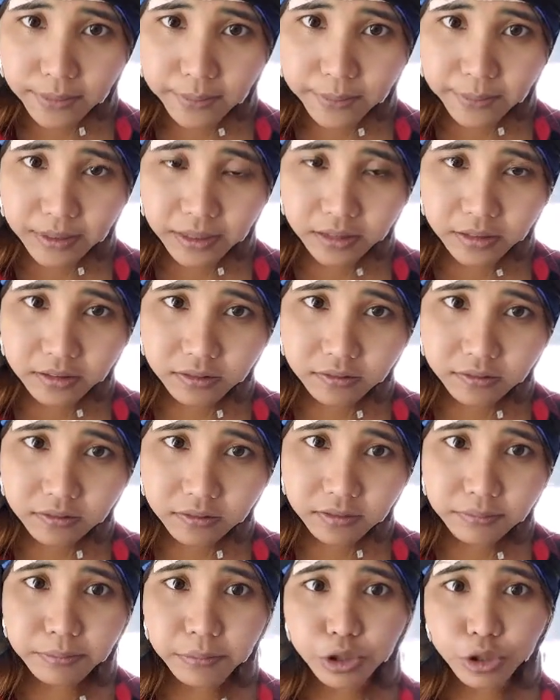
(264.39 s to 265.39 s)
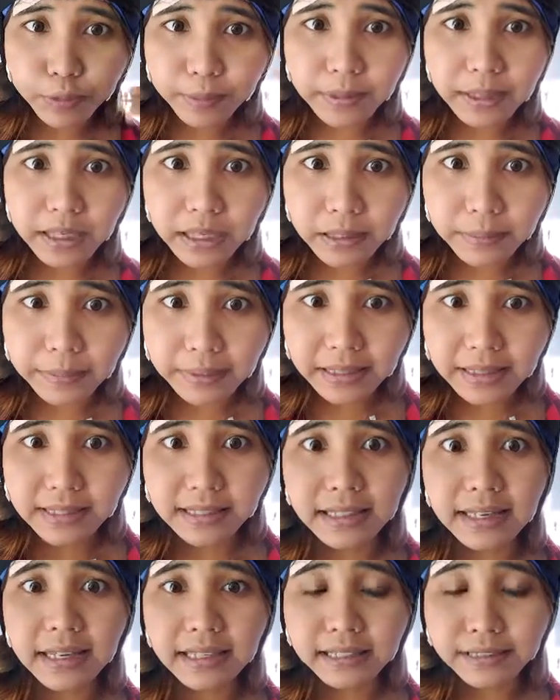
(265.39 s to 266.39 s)
but multiplied it by
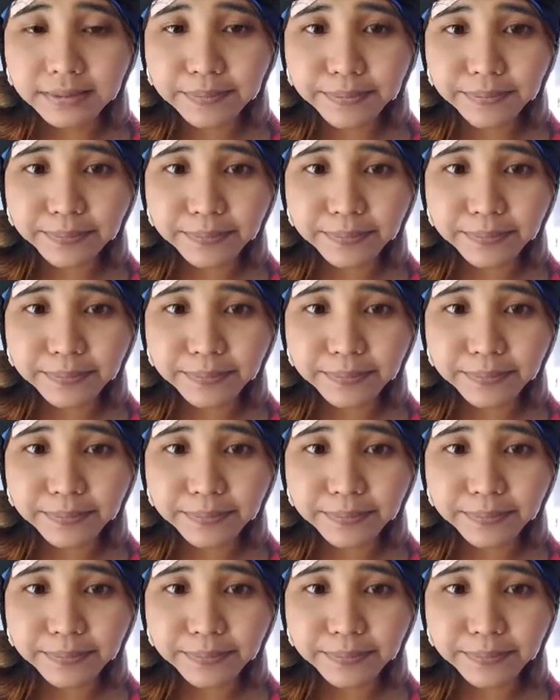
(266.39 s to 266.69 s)
10.